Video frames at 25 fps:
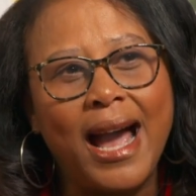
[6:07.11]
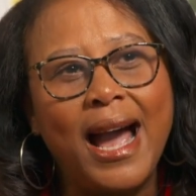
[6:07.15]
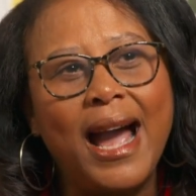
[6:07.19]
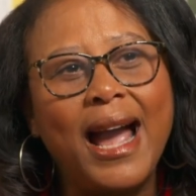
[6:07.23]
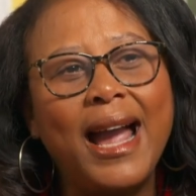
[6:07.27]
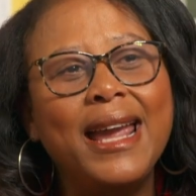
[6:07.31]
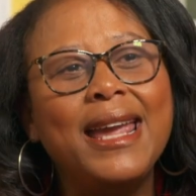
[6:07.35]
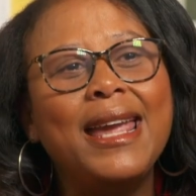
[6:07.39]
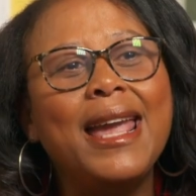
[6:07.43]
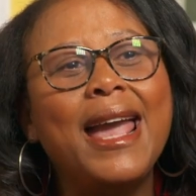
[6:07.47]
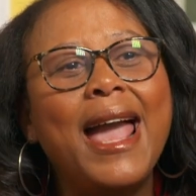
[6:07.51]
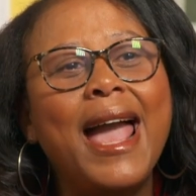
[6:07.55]

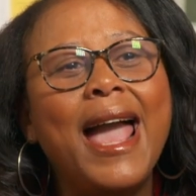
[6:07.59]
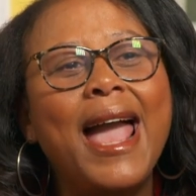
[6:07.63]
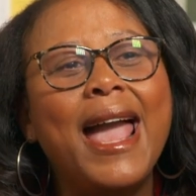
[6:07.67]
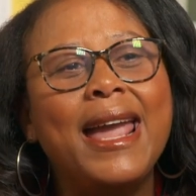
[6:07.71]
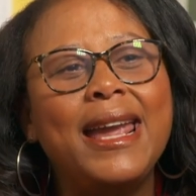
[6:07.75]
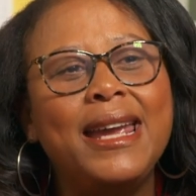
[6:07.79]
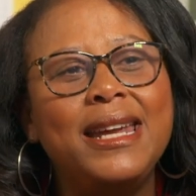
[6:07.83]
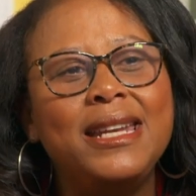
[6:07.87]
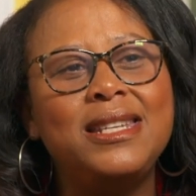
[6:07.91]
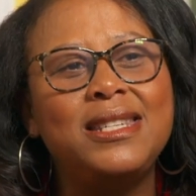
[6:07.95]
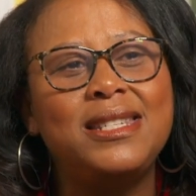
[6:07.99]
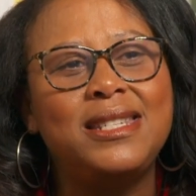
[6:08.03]
I
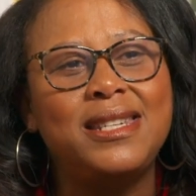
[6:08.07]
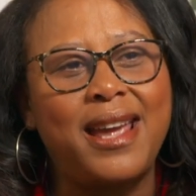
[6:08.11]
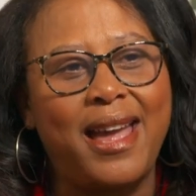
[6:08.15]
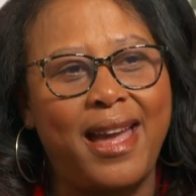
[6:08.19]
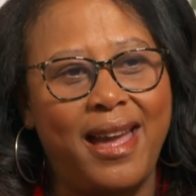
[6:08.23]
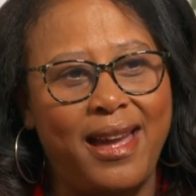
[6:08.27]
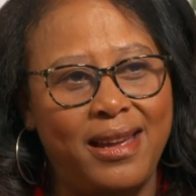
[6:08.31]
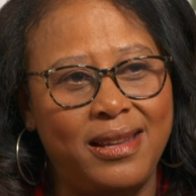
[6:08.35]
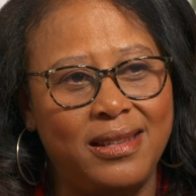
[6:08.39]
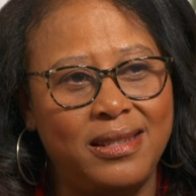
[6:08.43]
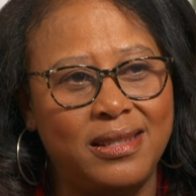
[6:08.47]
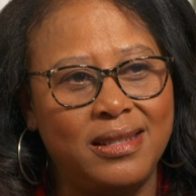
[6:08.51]
hate
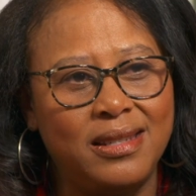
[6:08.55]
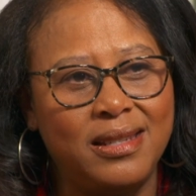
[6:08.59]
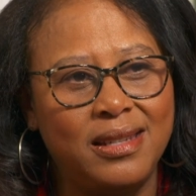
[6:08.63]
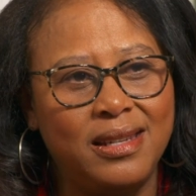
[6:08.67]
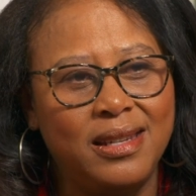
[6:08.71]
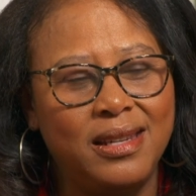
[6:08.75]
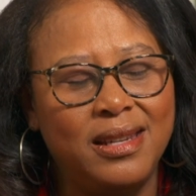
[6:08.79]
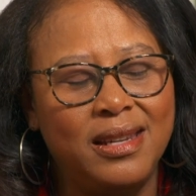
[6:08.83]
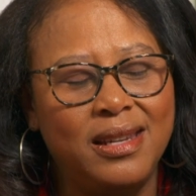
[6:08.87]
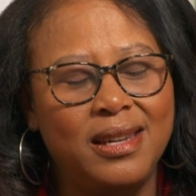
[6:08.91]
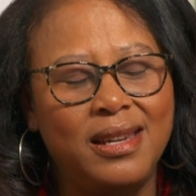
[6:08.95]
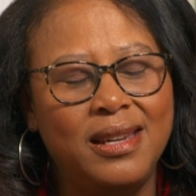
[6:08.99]
debt.
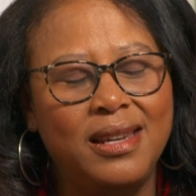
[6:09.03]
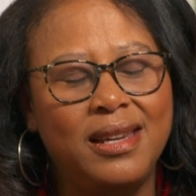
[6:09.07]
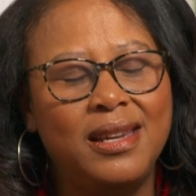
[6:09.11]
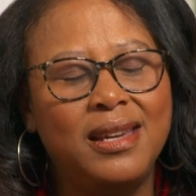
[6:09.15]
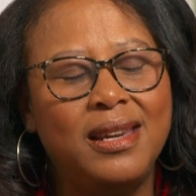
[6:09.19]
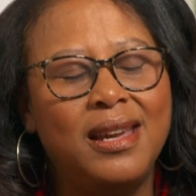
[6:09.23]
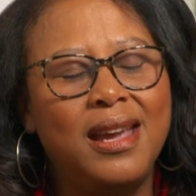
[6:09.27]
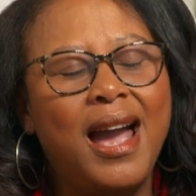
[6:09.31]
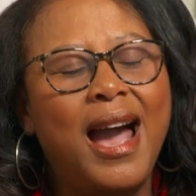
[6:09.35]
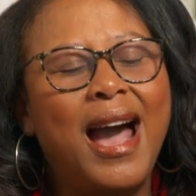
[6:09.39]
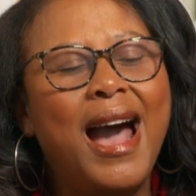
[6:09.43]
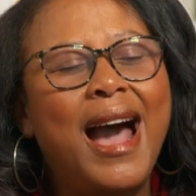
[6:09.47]

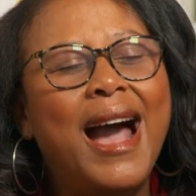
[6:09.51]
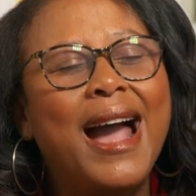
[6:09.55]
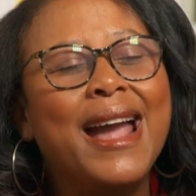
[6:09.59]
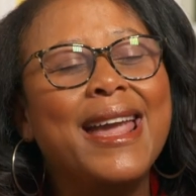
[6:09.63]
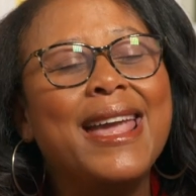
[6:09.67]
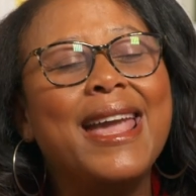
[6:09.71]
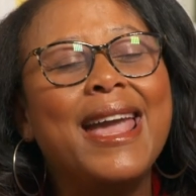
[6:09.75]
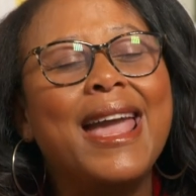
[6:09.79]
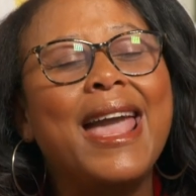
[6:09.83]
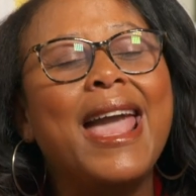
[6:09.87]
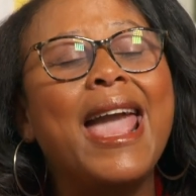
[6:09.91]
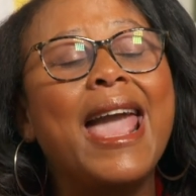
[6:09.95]
I
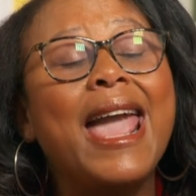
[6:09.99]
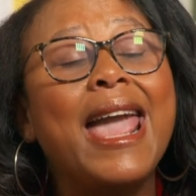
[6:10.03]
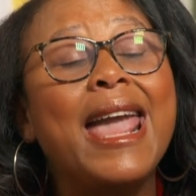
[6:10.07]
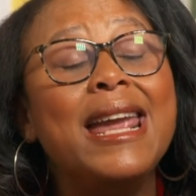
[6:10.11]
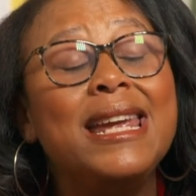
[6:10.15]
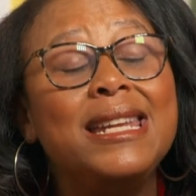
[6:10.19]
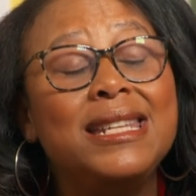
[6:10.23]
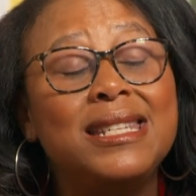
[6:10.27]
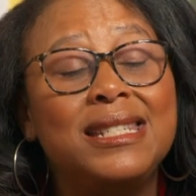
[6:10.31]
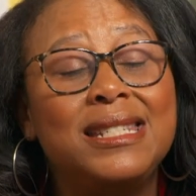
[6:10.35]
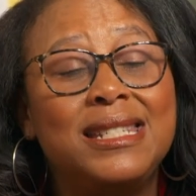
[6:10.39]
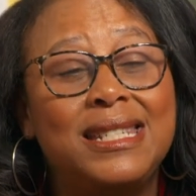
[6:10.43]

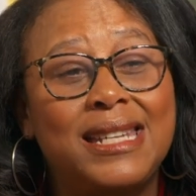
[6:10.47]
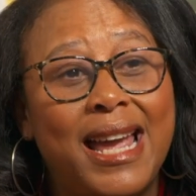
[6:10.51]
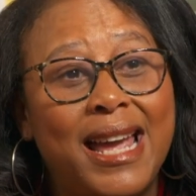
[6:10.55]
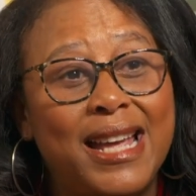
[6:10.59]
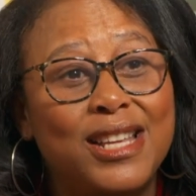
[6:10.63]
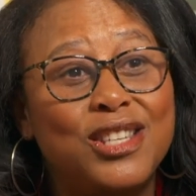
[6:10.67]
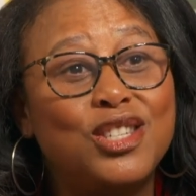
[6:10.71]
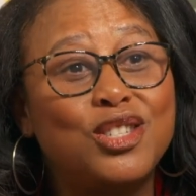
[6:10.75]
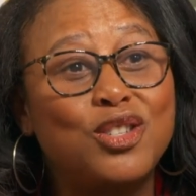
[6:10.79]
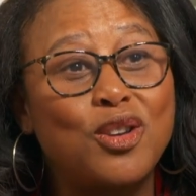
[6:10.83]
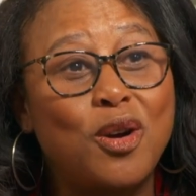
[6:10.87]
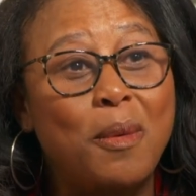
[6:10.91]
hate
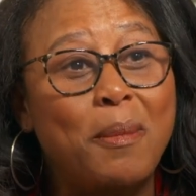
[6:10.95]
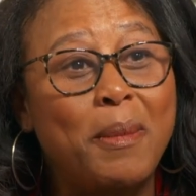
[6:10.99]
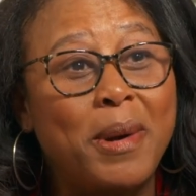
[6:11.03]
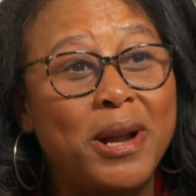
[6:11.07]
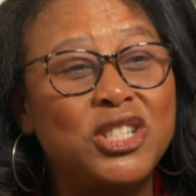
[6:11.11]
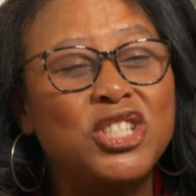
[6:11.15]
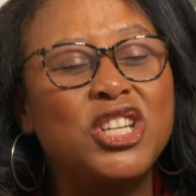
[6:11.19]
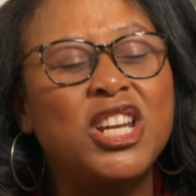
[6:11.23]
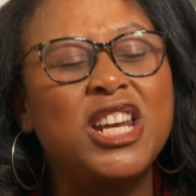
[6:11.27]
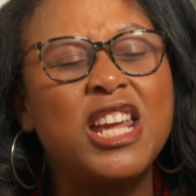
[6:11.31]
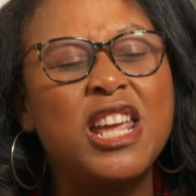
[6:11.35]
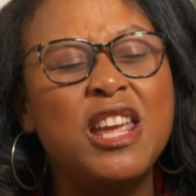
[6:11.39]
debt so
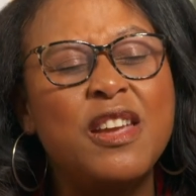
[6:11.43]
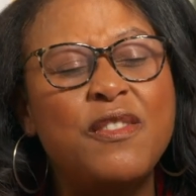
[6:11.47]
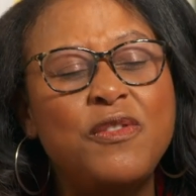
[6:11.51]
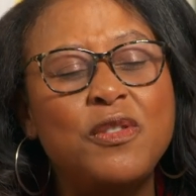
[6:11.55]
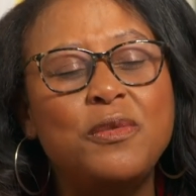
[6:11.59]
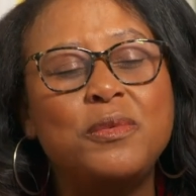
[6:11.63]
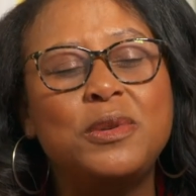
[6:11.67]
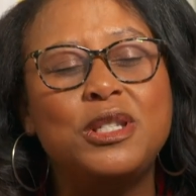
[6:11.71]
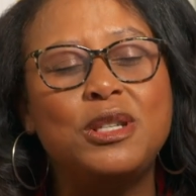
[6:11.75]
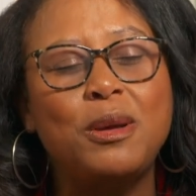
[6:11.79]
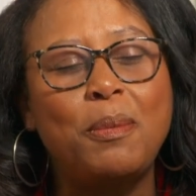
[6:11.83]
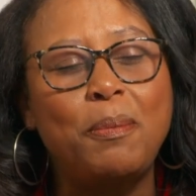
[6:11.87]
much that if
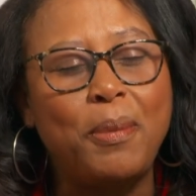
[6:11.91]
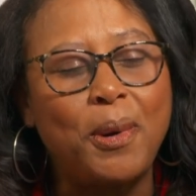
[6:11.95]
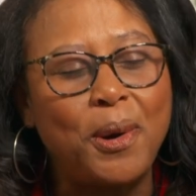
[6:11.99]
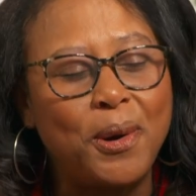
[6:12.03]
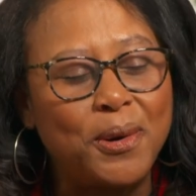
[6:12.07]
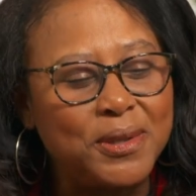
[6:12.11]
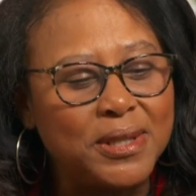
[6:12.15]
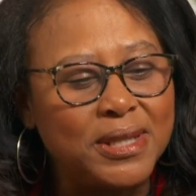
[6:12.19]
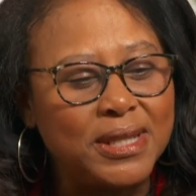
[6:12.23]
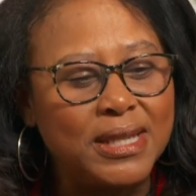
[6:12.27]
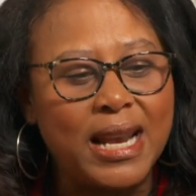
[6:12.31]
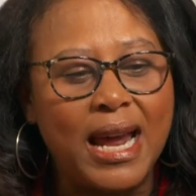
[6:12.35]
it was a
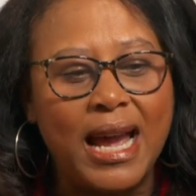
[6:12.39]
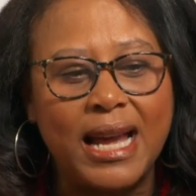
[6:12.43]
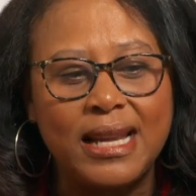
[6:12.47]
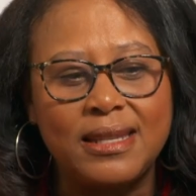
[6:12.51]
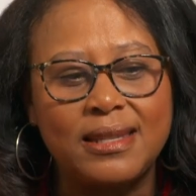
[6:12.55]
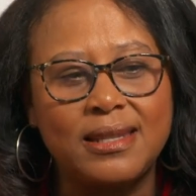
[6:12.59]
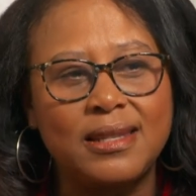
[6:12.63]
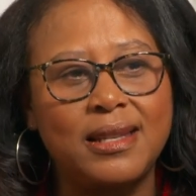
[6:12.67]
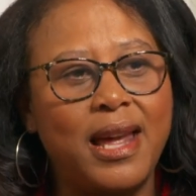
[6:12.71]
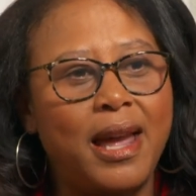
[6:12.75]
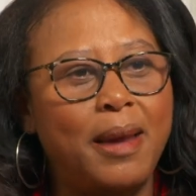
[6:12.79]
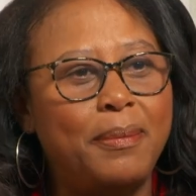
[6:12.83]
person,
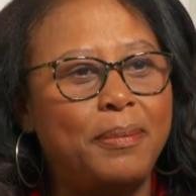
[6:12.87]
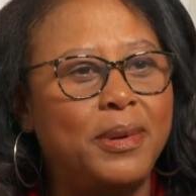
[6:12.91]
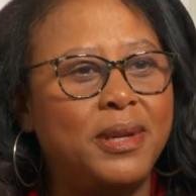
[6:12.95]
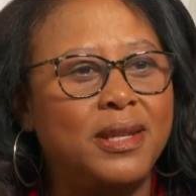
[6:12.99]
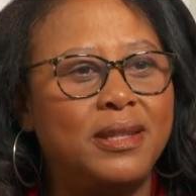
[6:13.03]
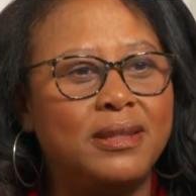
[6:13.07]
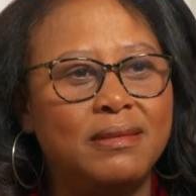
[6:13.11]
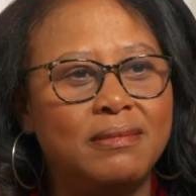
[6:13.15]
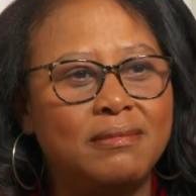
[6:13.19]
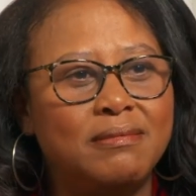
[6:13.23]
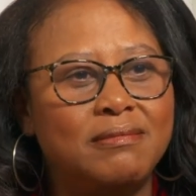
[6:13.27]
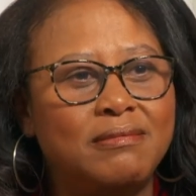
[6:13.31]
I'd slap
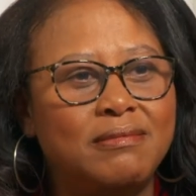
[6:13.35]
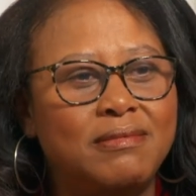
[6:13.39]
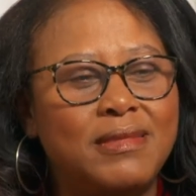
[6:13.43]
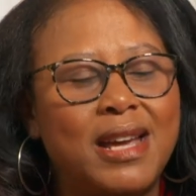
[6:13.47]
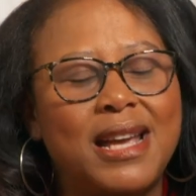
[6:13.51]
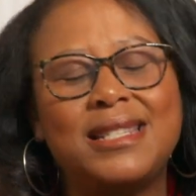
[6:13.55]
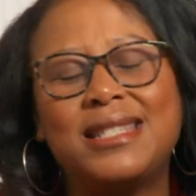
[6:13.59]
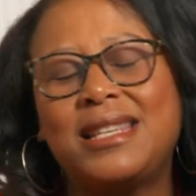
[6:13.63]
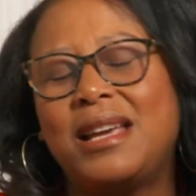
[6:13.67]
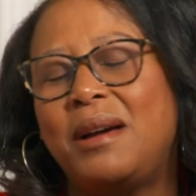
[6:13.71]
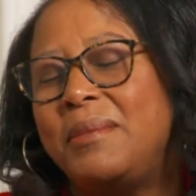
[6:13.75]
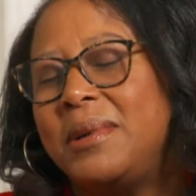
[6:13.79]
it.
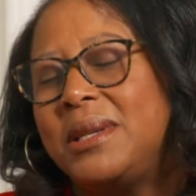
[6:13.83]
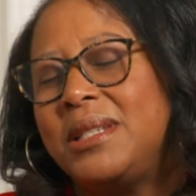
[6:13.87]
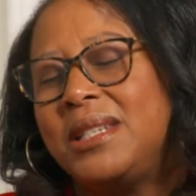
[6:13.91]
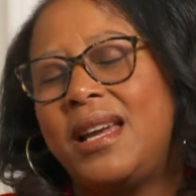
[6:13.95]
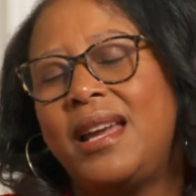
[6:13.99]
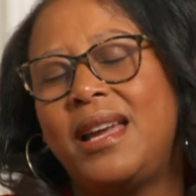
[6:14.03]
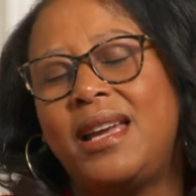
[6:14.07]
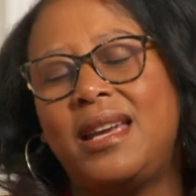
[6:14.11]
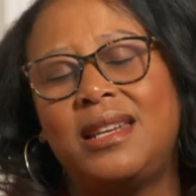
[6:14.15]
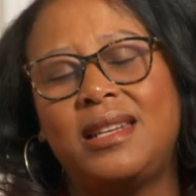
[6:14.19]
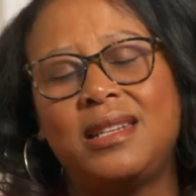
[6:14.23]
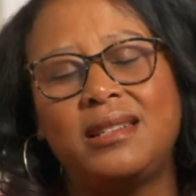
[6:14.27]
That's how much
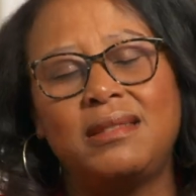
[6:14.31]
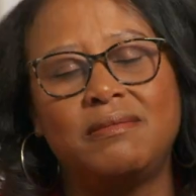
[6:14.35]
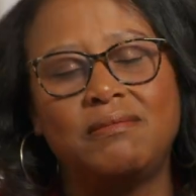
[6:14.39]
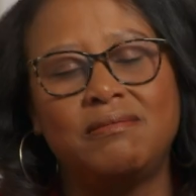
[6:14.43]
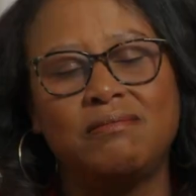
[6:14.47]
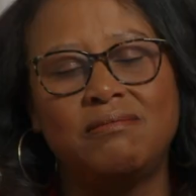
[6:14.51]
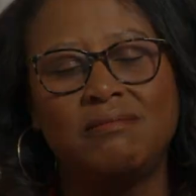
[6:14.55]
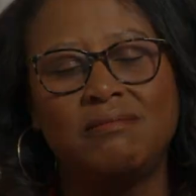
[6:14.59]
I hate it.